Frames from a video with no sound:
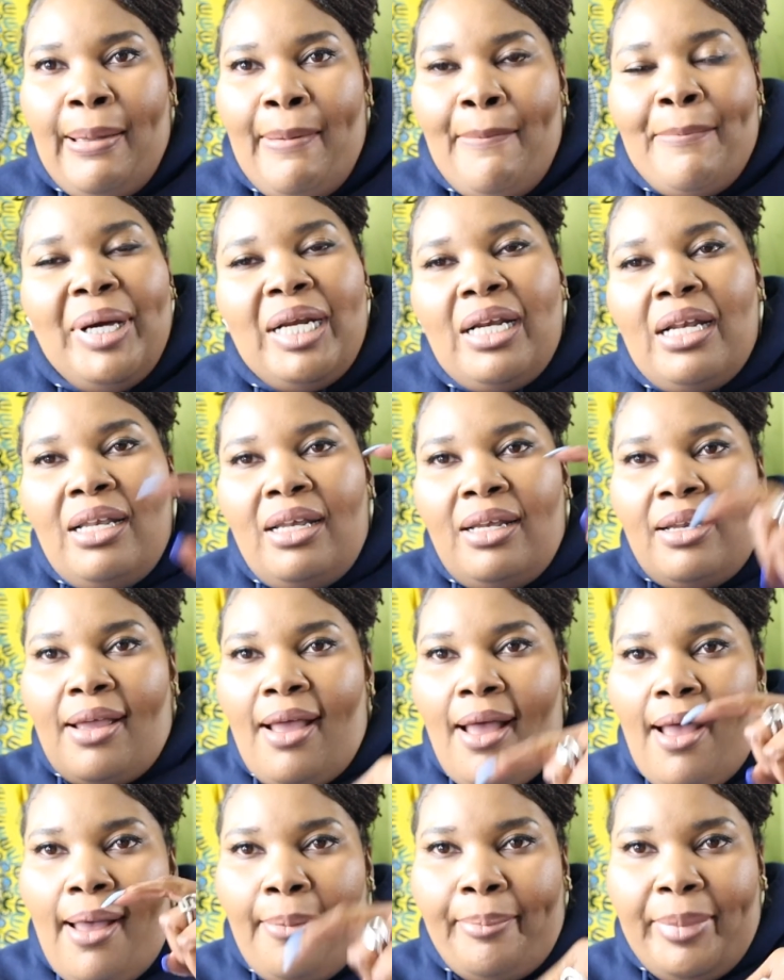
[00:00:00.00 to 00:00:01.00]
Put it in the
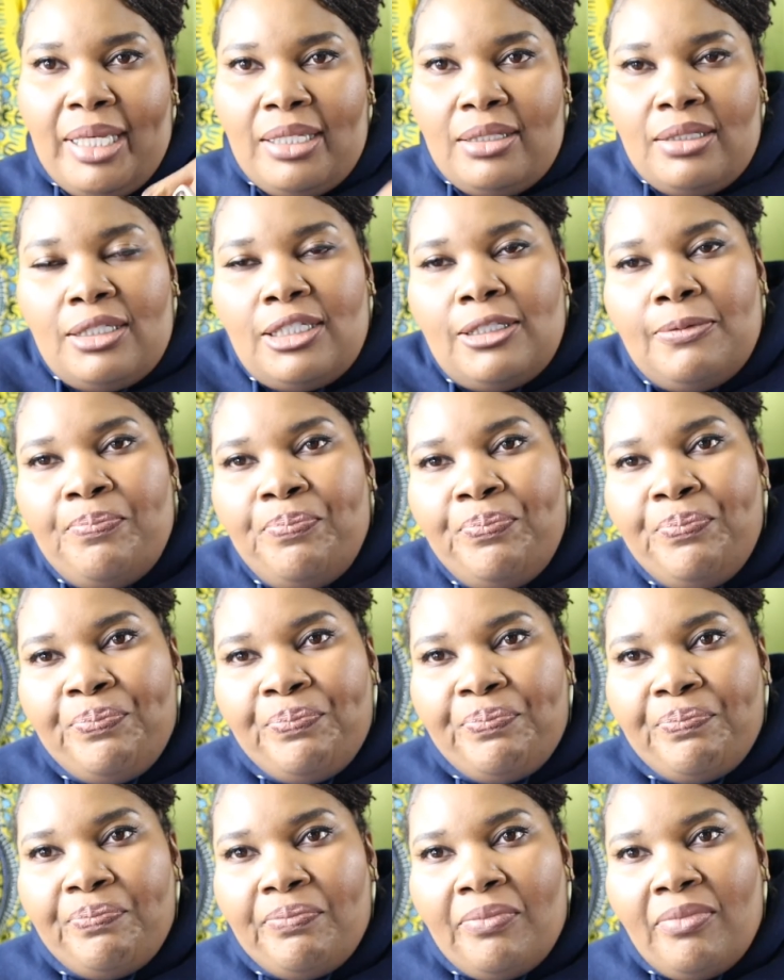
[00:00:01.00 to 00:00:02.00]
comments.
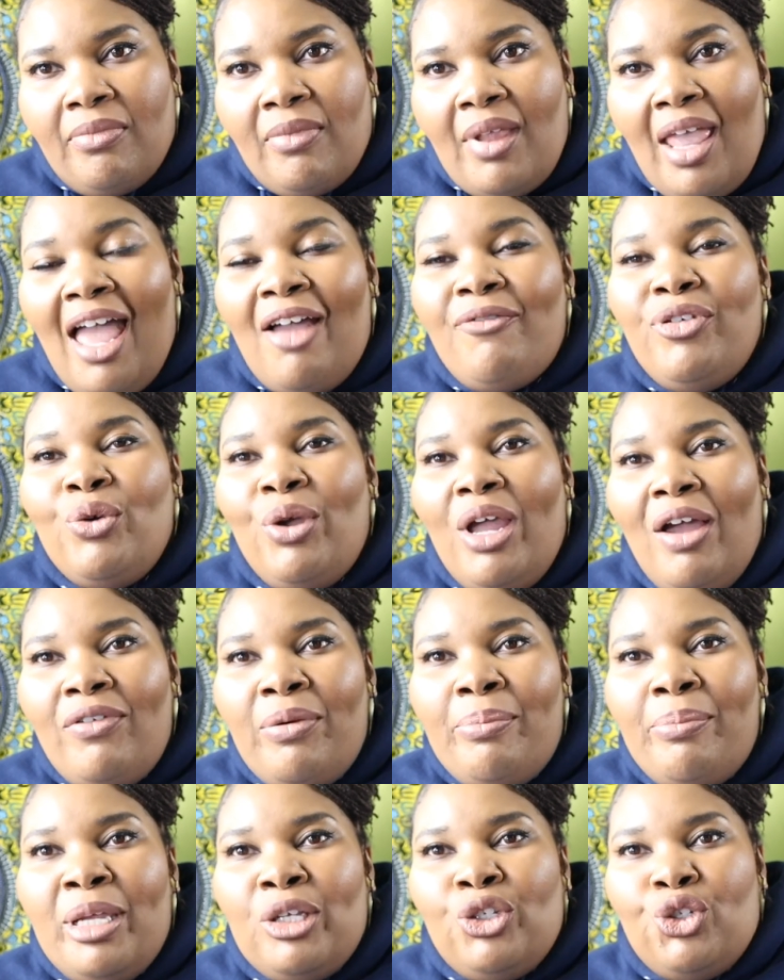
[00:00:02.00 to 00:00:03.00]
Have you ever
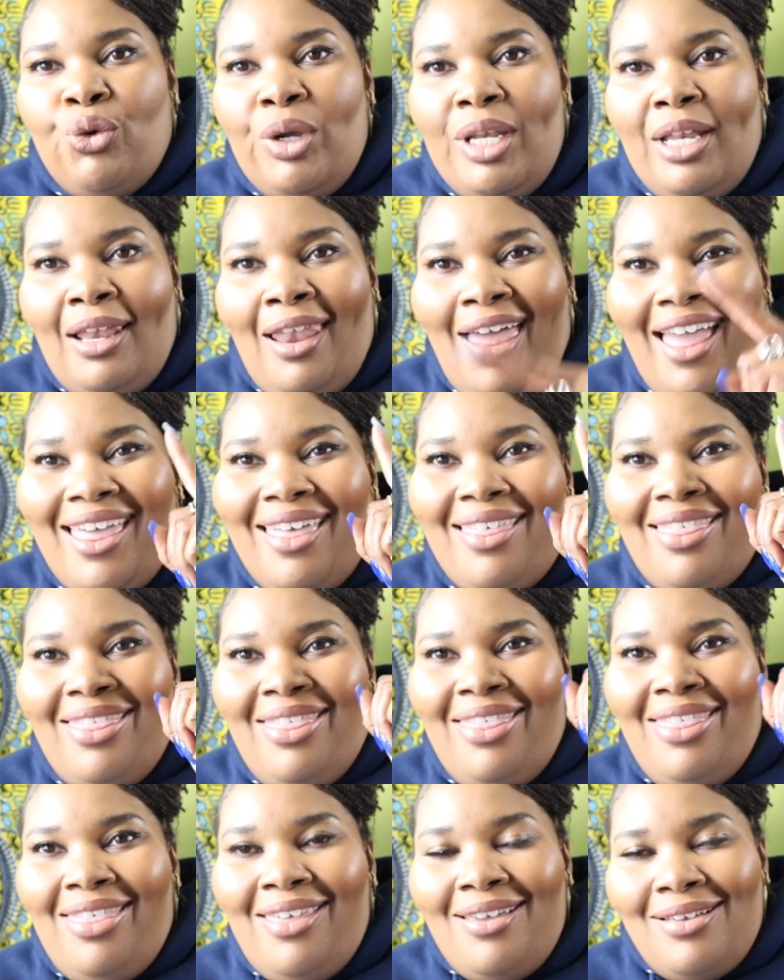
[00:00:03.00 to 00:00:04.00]
been treated like
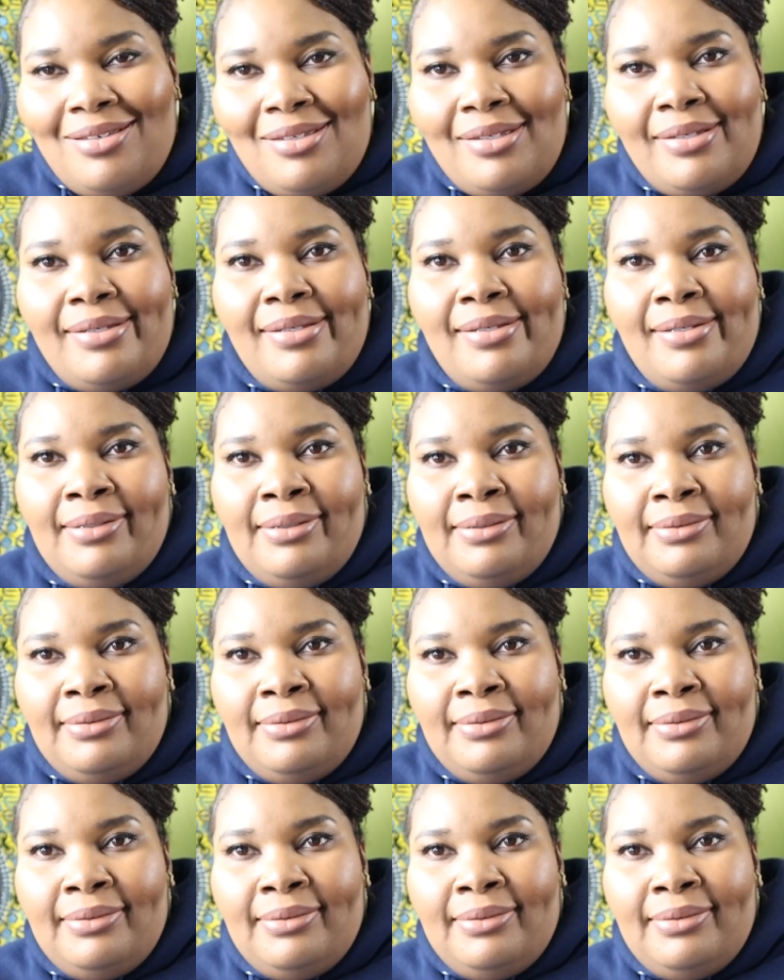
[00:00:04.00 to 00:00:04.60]
this?